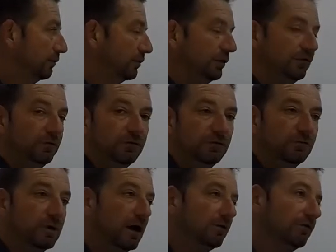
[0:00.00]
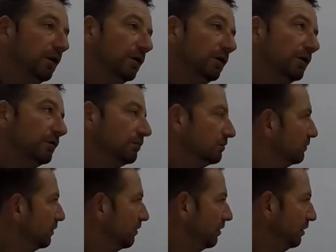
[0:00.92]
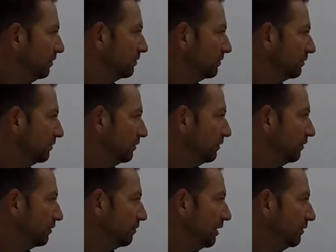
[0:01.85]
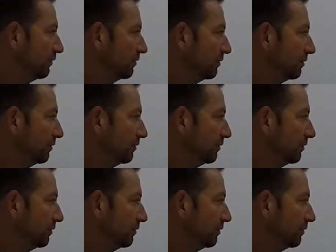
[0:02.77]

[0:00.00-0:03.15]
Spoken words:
26th of March. So, is that right? 26th of March?